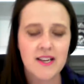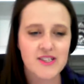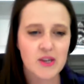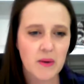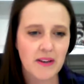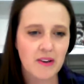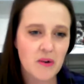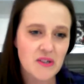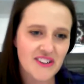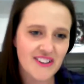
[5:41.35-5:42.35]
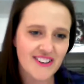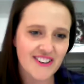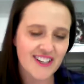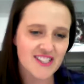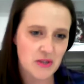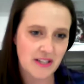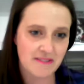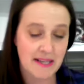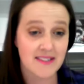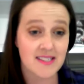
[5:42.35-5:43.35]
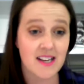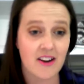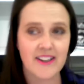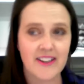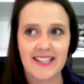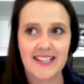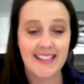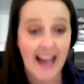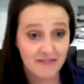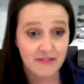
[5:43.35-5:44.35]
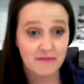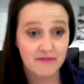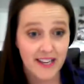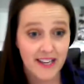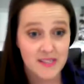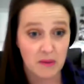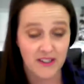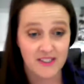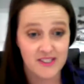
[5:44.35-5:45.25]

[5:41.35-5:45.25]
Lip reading: So we're also streaming this currently live from Facebook.